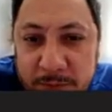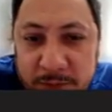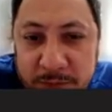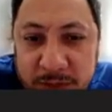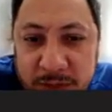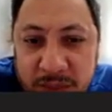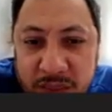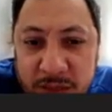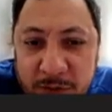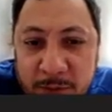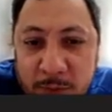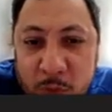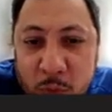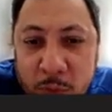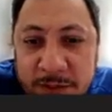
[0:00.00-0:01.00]
the
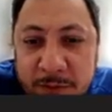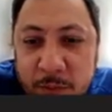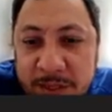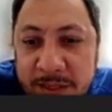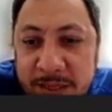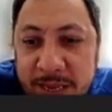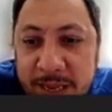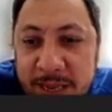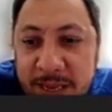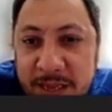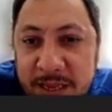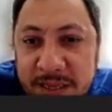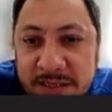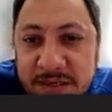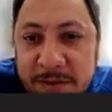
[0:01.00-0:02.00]
theorem 1 when K
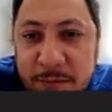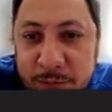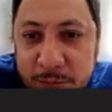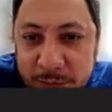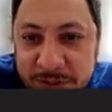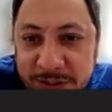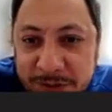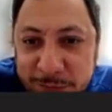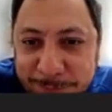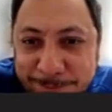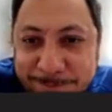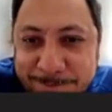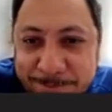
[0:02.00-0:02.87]
is equal to 0.